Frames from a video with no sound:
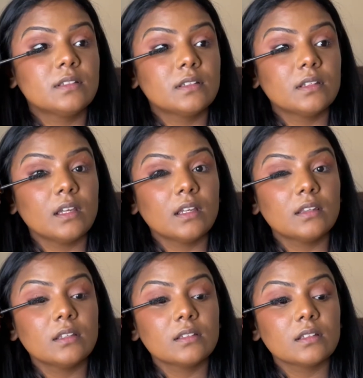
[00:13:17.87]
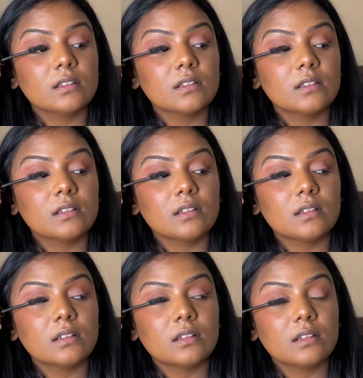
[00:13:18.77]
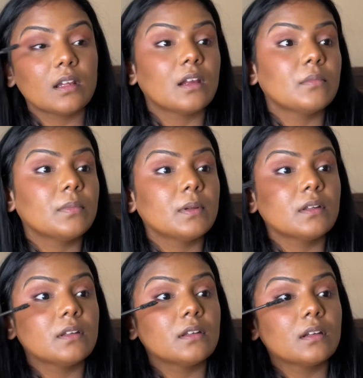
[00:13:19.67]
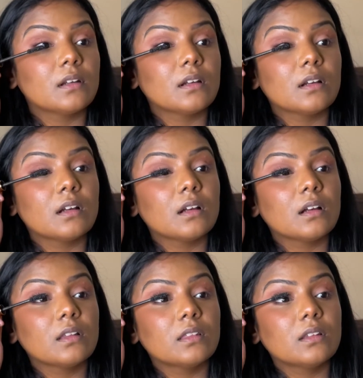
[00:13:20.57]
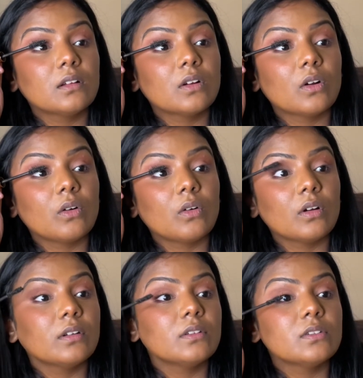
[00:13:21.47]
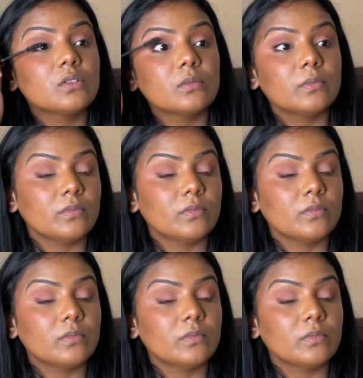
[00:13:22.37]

take this and stamp it at the corner. So